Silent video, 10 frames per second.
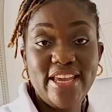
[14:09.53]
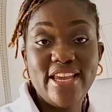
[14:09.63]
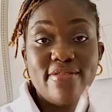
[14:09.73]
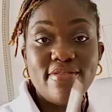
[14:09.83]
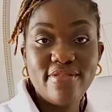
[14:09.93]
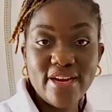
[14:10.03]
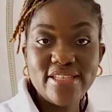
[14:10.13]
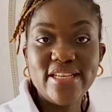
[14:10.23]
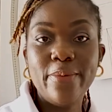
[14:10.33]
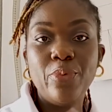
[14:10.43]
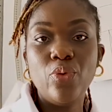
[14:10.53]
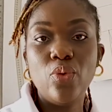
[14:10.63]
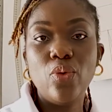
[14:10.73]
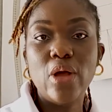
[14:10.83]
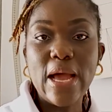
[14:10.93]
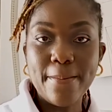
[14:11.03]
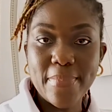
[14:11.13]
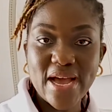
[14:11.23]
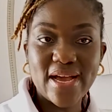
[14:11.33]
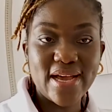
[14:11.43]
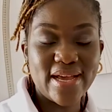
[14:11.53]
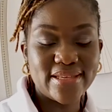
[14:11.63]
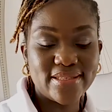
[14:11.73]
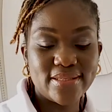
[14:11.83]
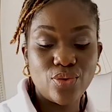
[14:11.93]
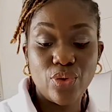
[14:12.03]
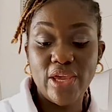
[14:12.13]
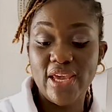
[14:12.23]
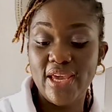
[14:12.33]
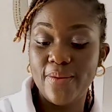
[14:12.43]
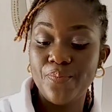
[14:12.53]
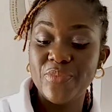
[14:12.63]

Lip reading: erasable markers, okay,